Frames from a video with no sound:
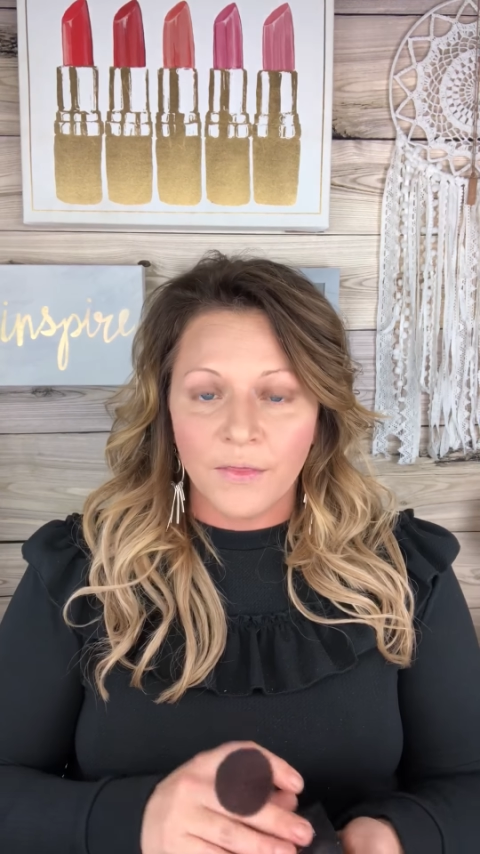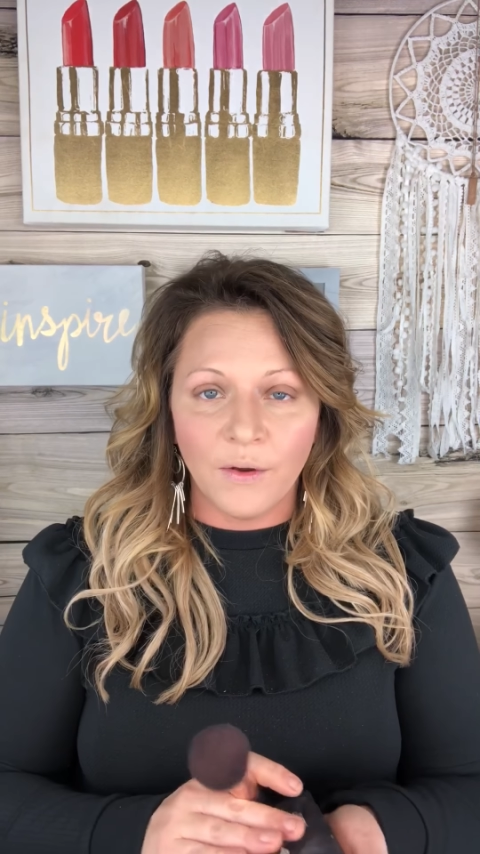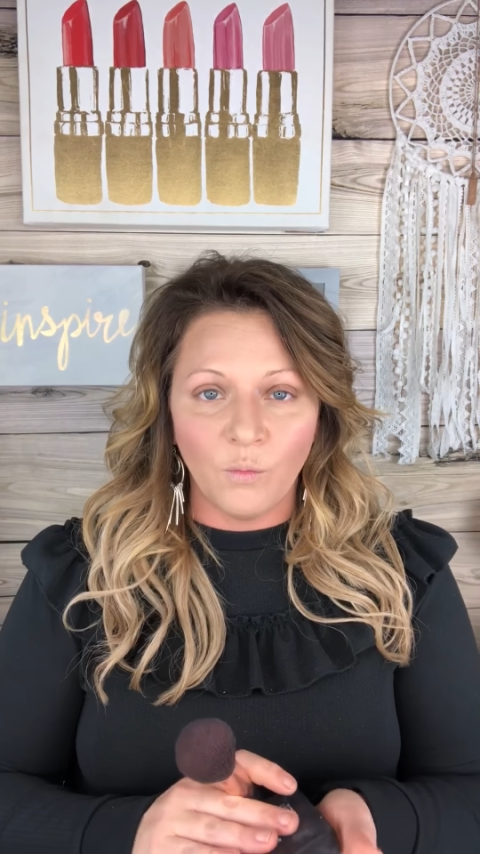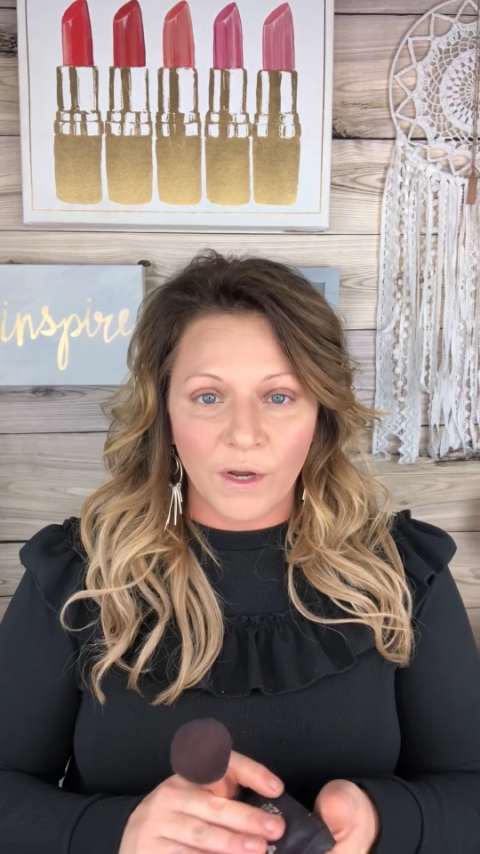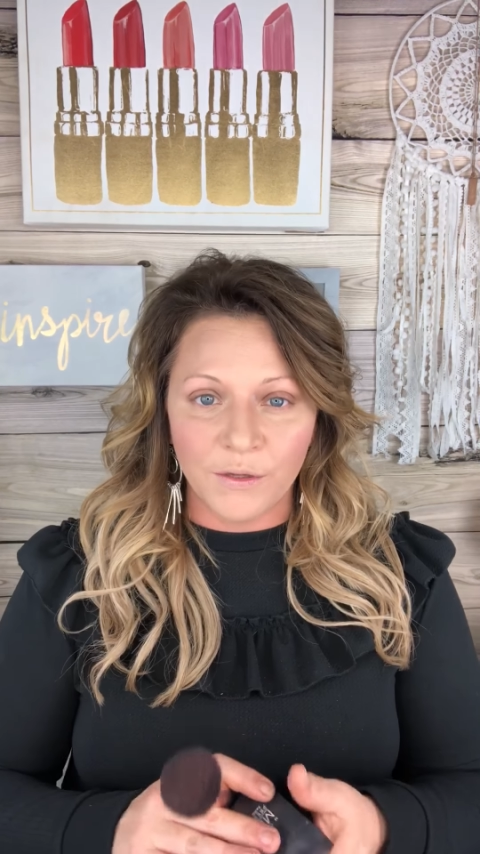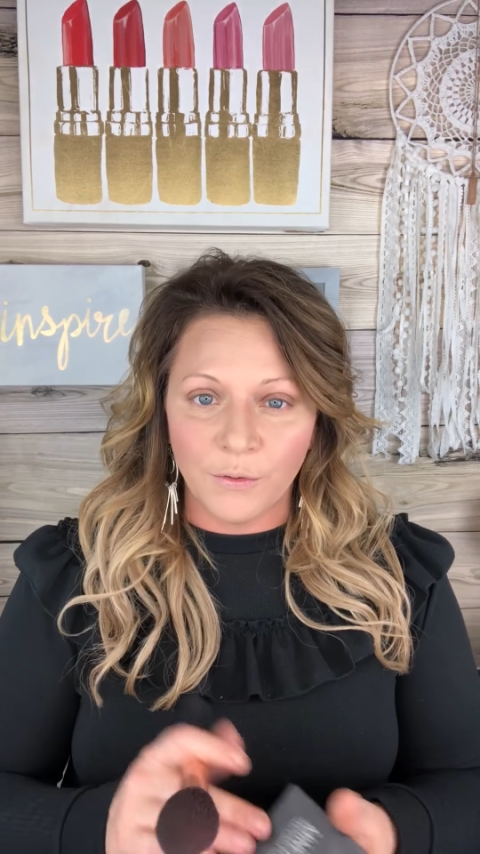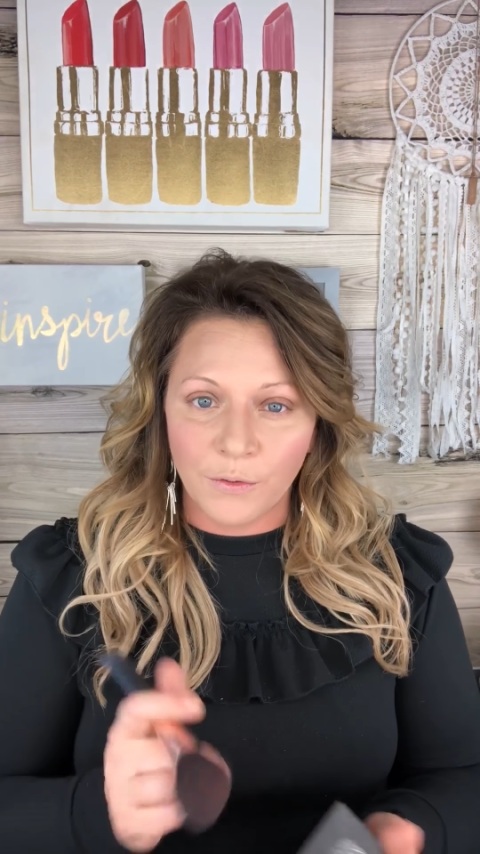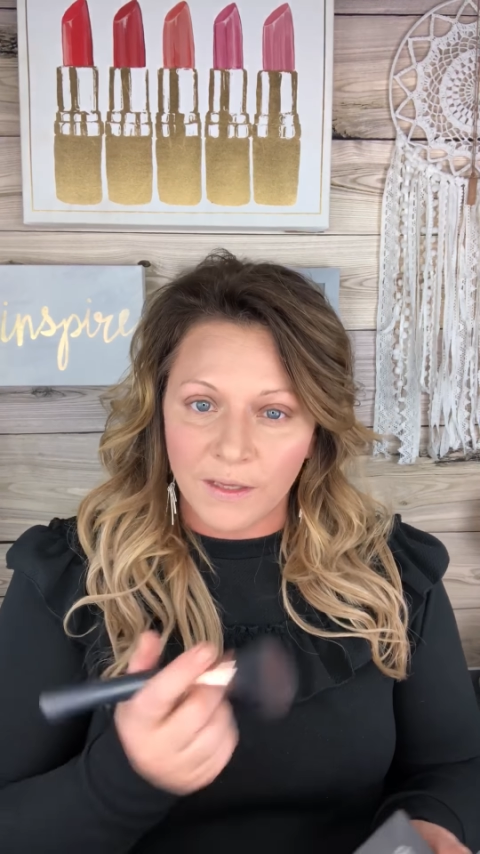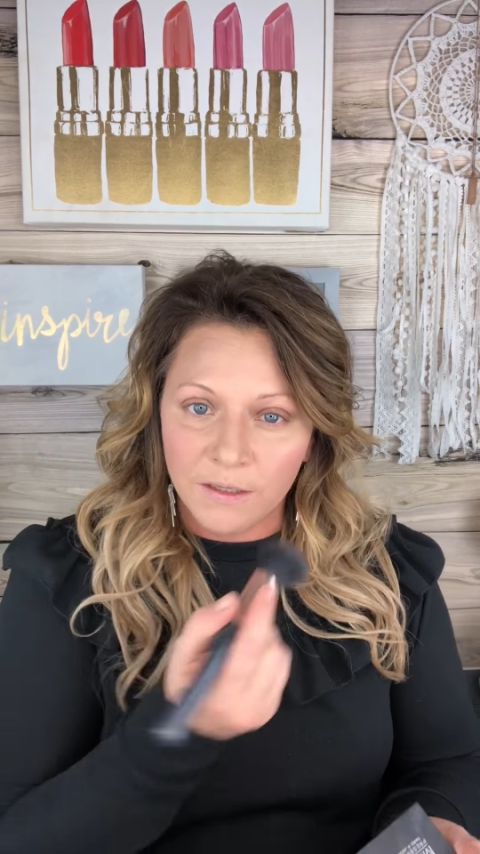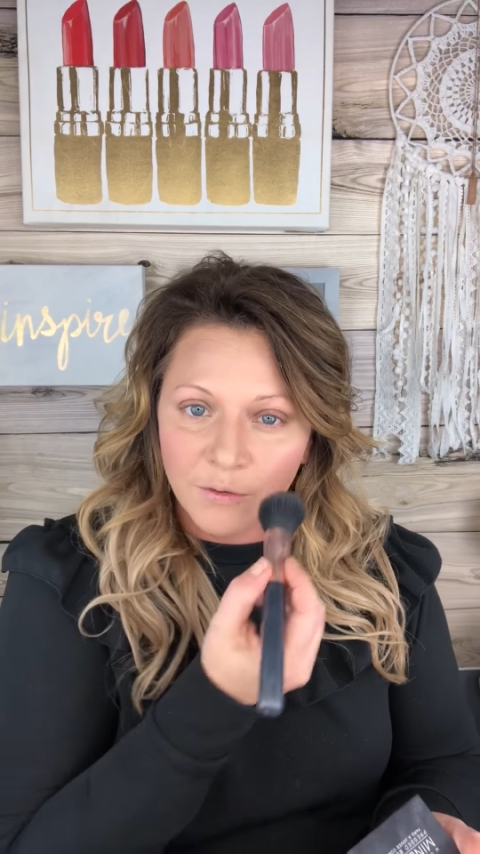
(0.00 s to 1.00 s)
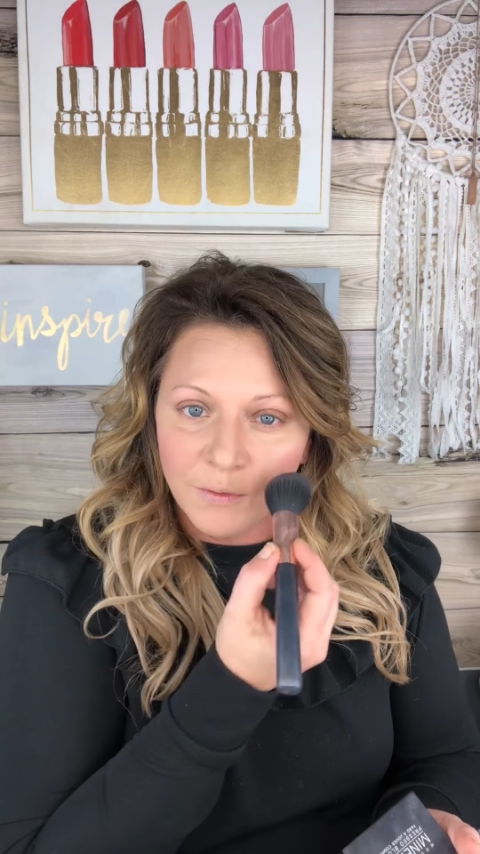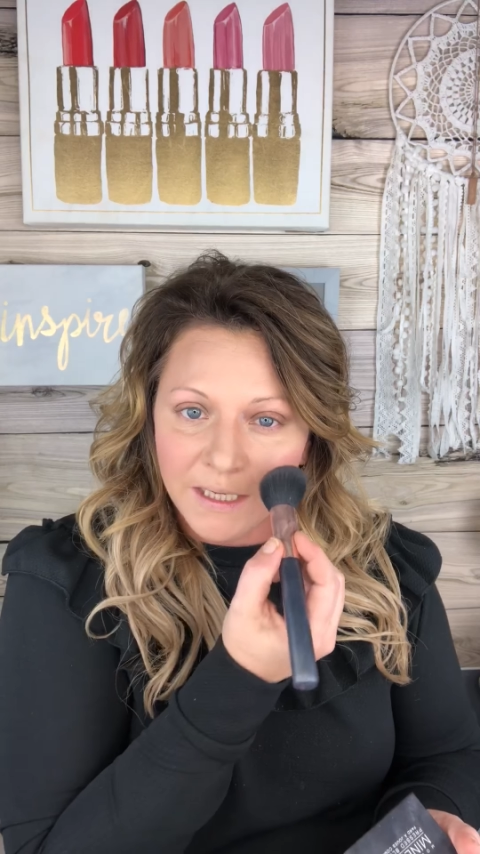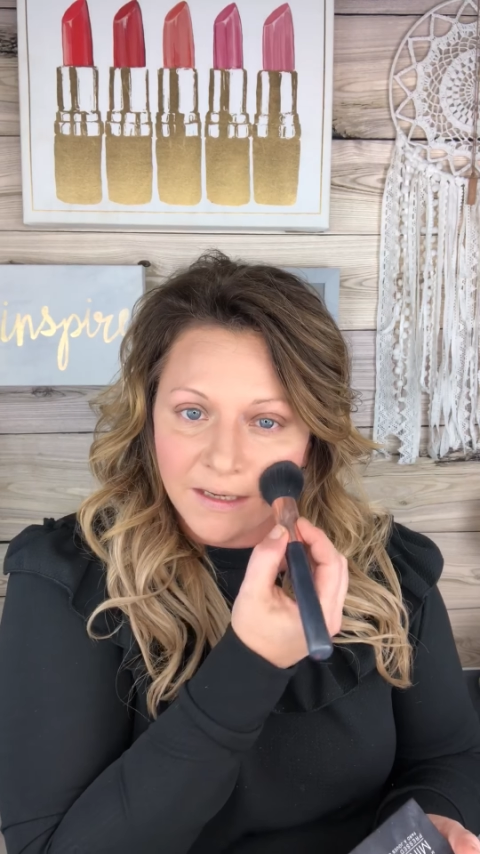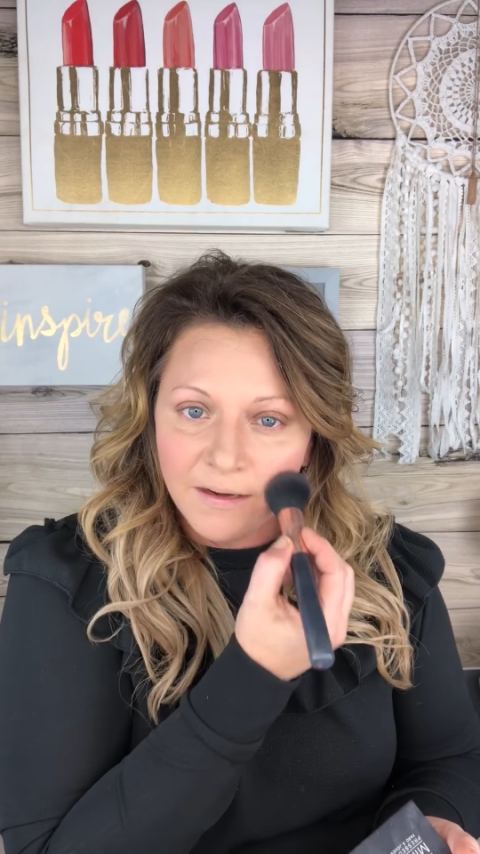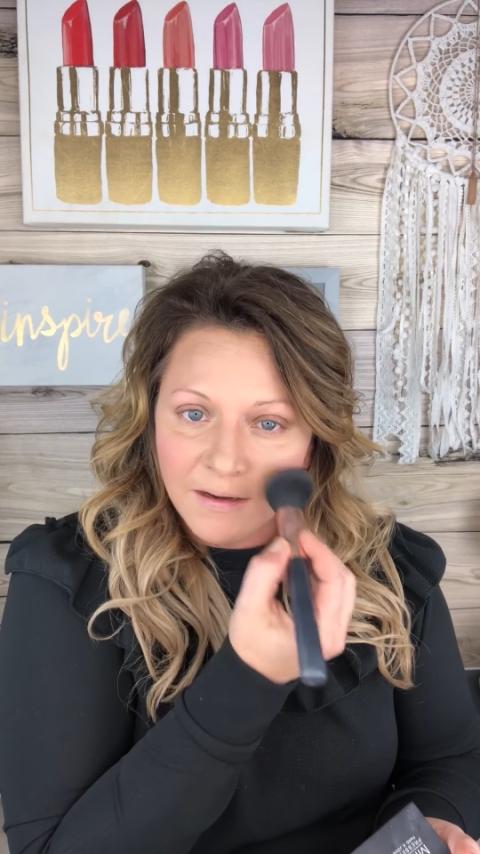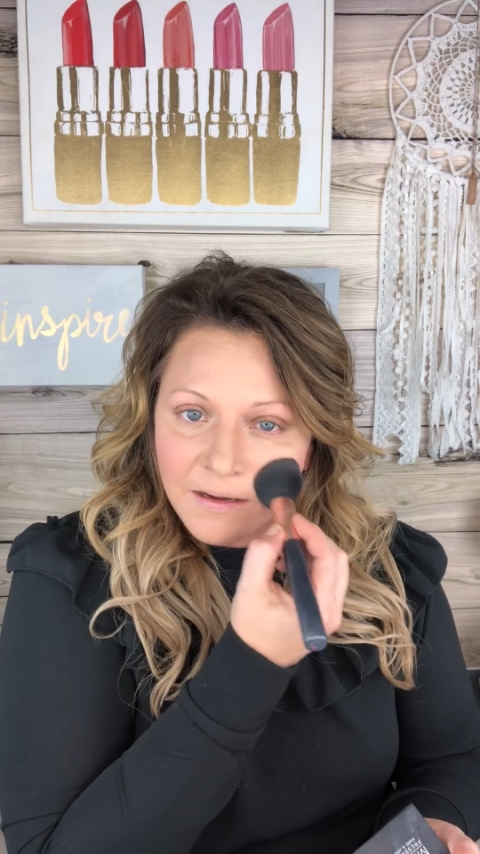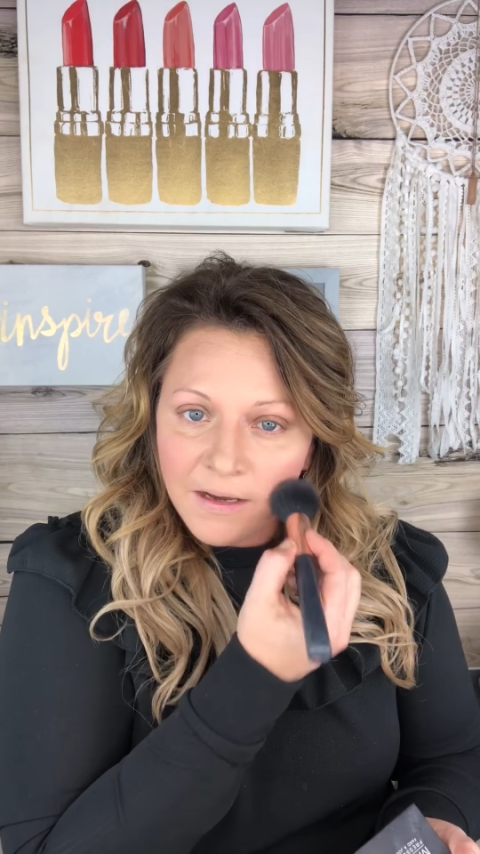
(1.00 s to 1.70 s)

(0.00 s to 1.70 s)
than what you think you need